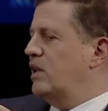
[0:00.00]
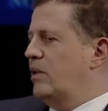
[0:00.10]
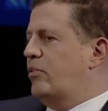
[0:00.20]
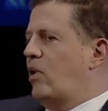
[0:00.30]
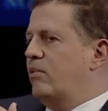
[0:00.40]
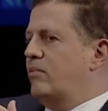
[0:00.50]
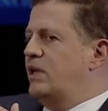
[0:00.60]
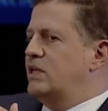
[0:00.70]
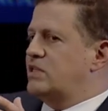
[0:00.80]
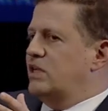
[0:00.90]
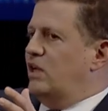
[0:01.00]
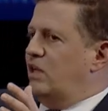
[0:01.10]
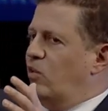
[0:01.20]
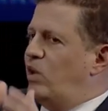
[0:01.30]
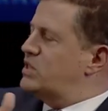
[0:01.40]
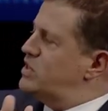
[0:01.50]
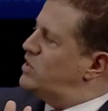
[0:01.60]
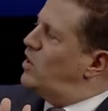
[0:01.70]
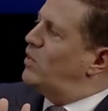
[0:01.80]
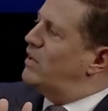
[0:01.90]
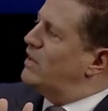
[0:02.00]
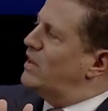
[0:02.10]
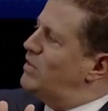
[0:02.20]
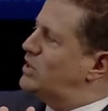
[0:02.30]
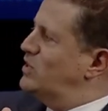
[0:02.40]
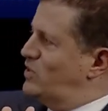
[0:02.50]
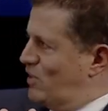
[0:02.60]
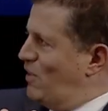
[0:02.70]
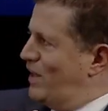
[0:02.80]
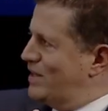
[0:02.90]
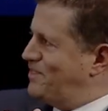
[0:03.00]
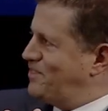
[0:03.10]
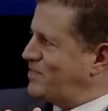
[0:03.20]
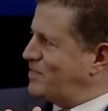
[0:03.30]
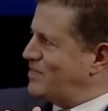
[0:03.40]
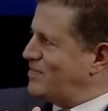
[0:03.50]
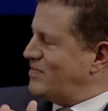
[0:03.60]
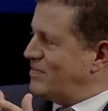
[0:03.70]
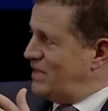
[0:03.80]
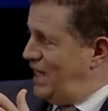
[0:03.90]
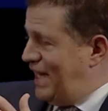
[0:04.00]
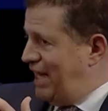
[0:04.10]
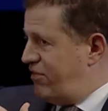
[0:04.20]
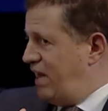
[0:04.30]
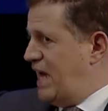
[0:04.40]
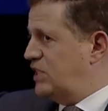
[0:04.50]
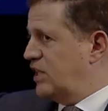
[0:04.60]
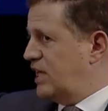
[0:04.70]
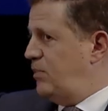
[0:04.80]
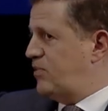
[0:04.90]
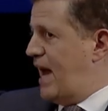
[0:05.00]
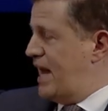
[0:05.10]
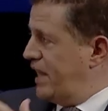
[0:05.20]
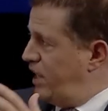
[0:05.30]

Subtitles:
The problem is, the West is not where the emissions are growing. If Asia keeps adding a